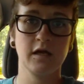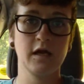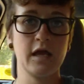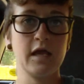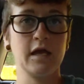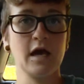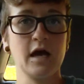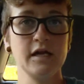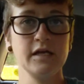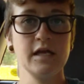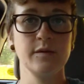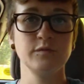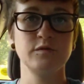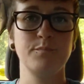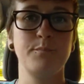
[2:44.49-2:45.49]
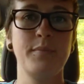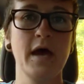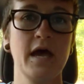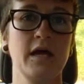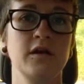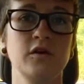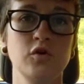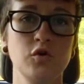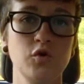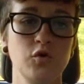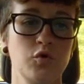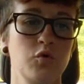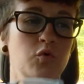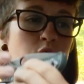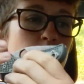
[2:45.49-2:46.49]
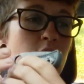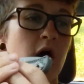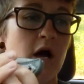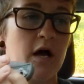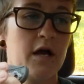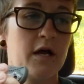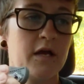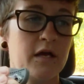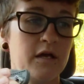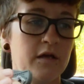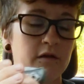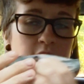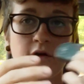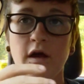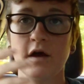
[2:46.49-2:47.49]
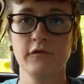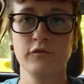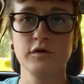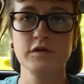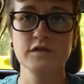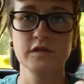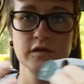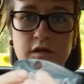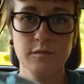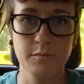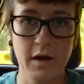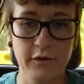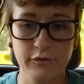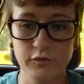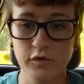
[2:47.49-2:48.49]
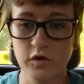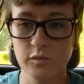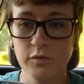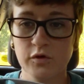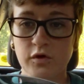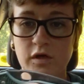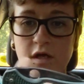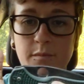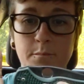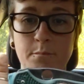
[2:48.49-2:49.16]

a guy named Ben, who I have recently met through the community,